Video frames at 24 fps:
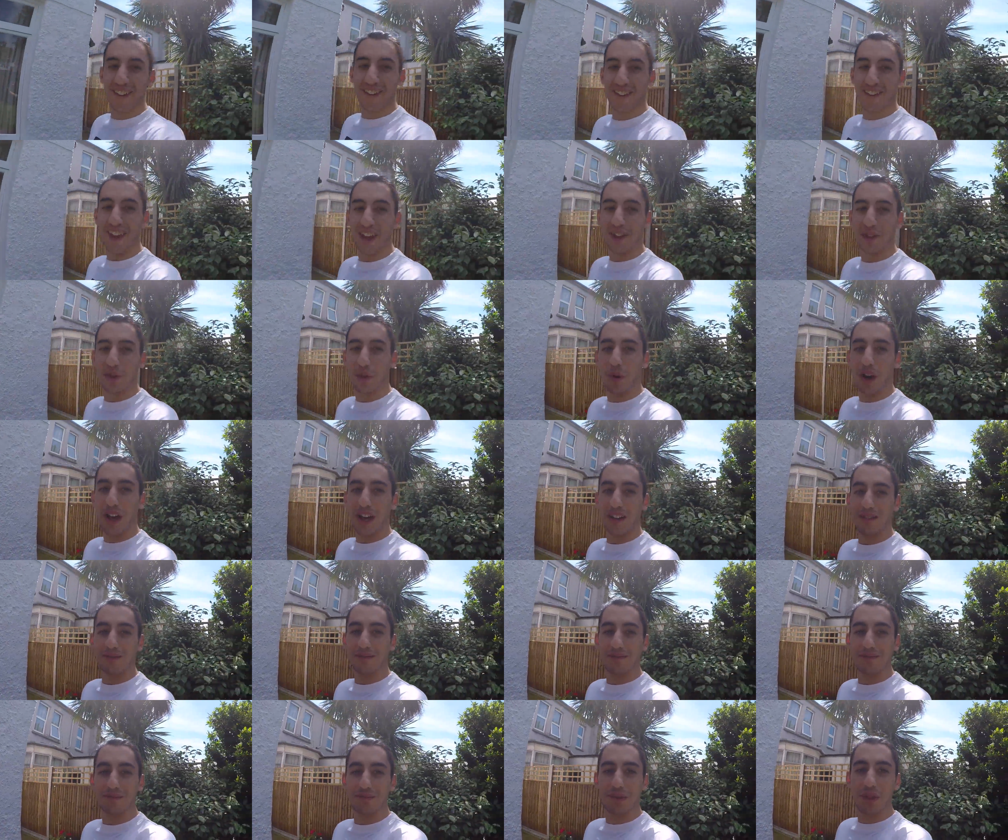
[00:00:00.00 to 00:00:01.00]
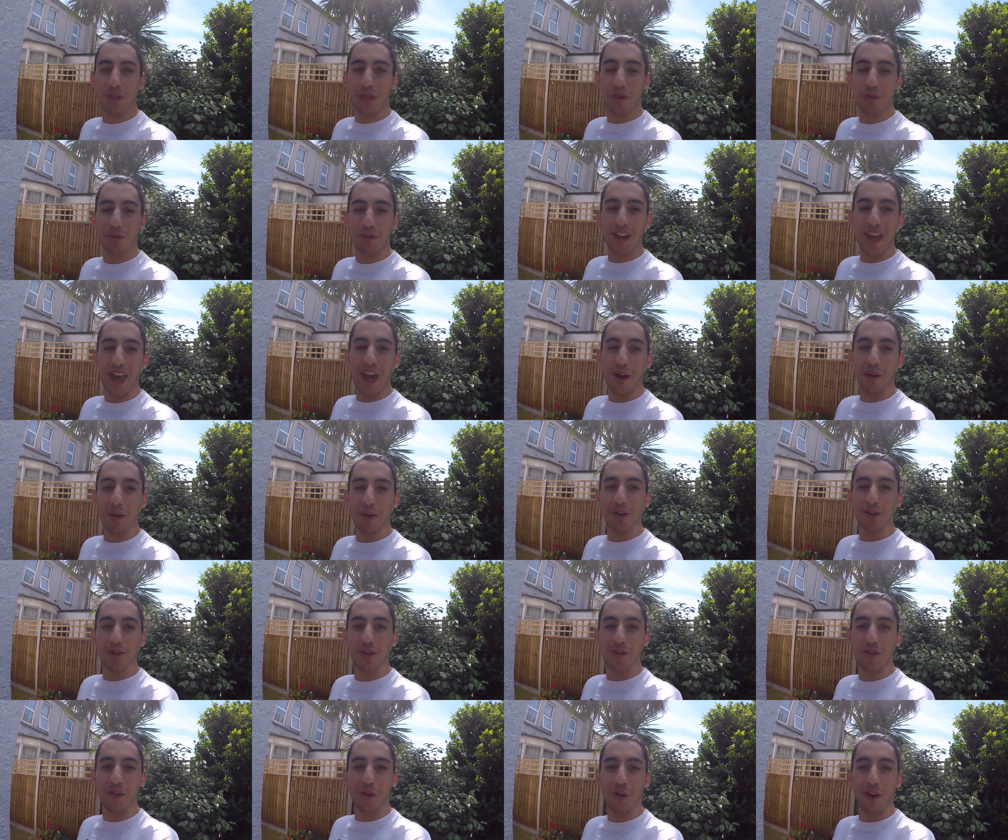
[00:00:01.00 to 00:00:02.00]
Now to wait 3
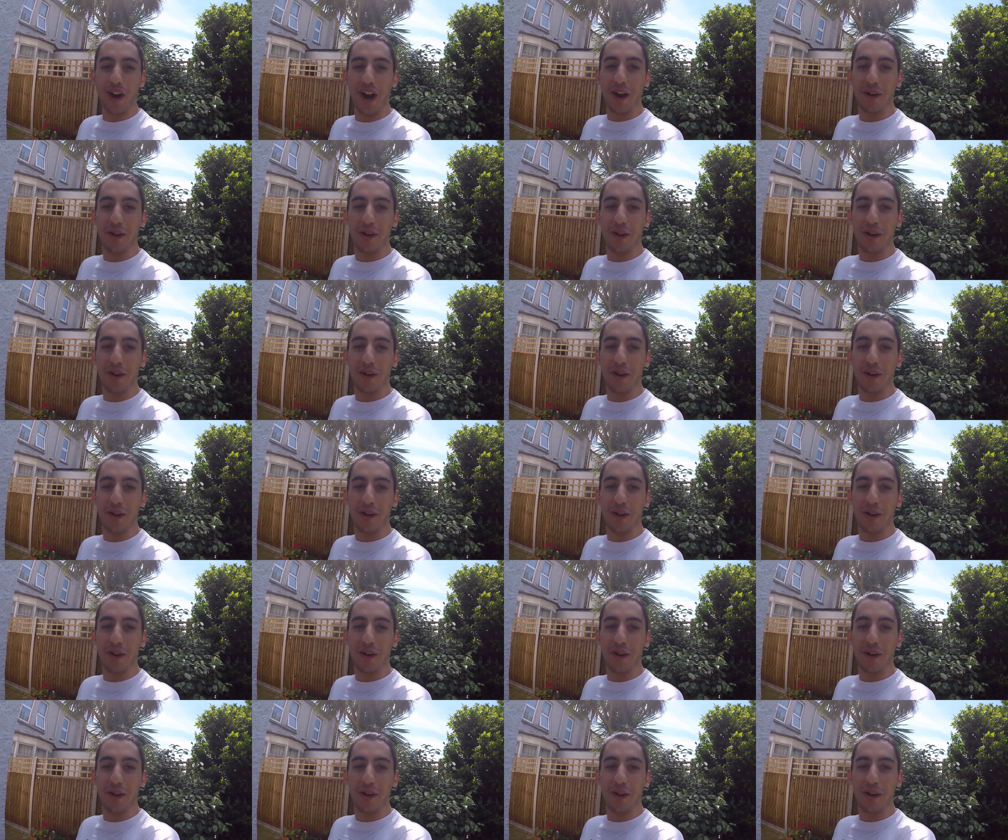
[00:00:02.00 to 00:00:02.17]
hours, 4